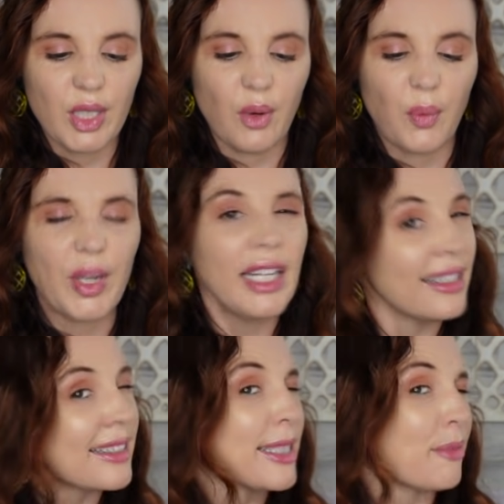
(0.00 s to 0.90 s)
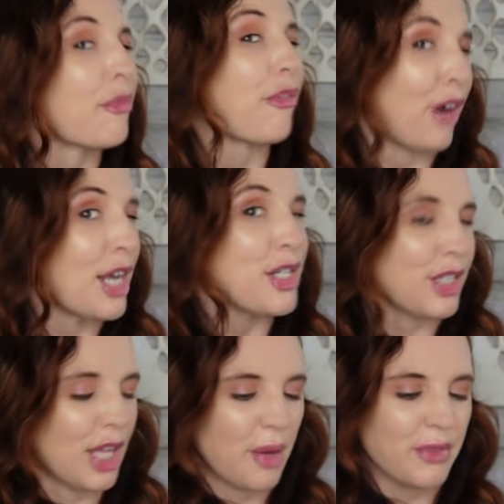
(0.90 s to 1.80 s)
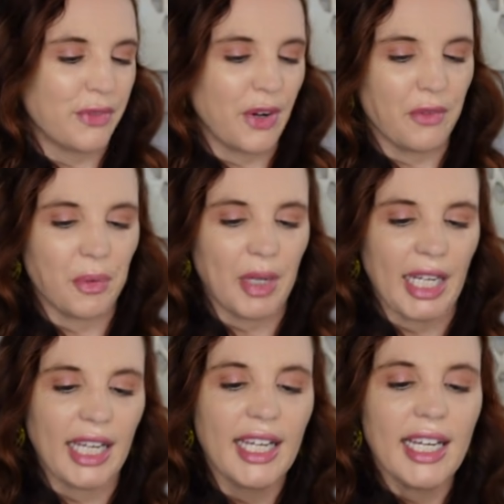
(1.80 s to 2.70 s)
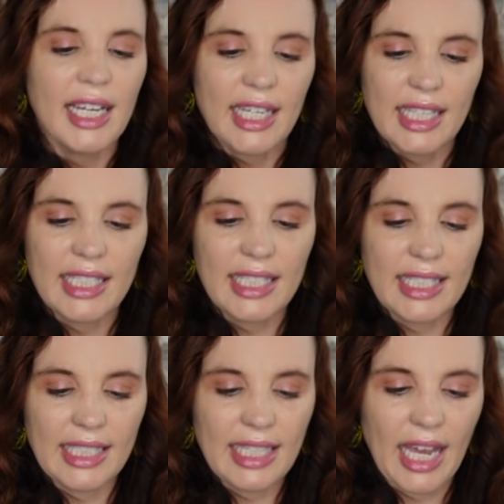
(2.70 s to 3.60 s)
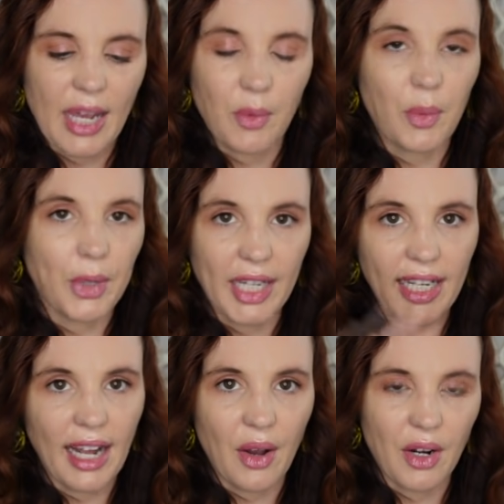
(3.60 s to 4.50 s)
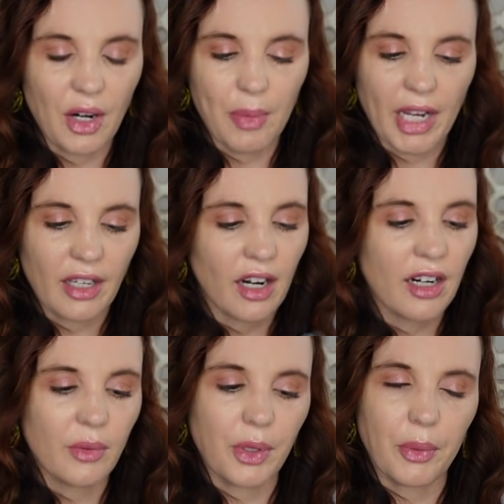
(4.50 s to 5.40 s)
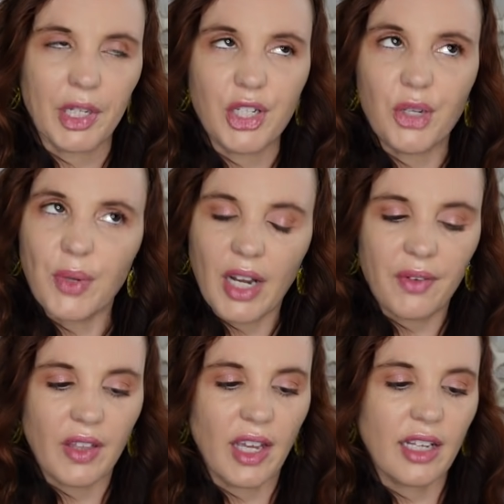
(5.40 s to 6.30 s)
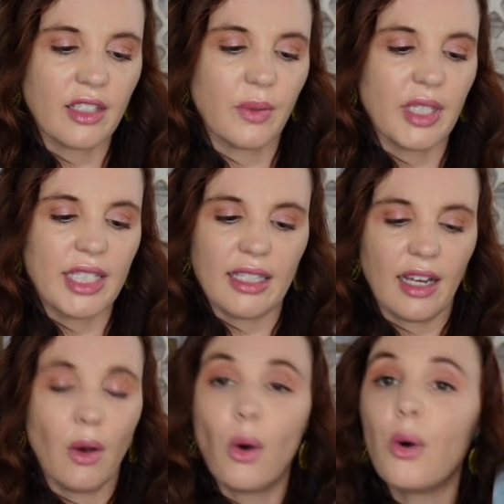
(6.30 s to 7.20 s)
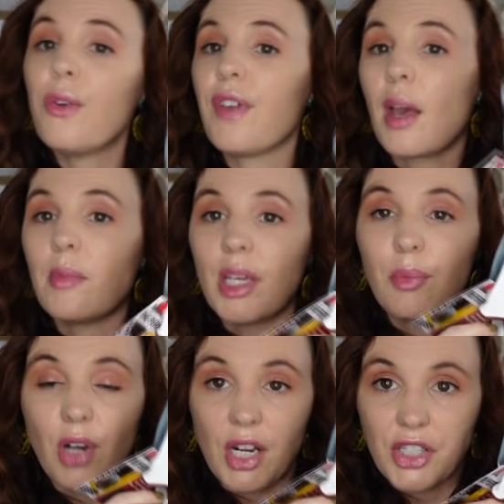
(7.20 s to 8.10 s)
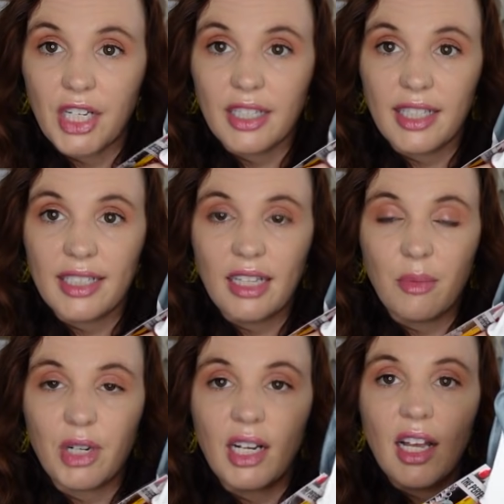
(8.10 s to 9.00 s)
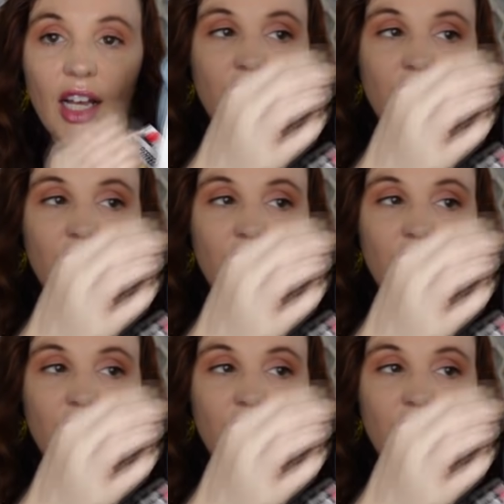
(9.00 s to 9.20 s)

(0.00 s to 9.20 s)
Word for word: So we needed some fresh gloves for everybody because this is a, we're working out in our backyard. We're redoing everything. So it's a whole family project this summer.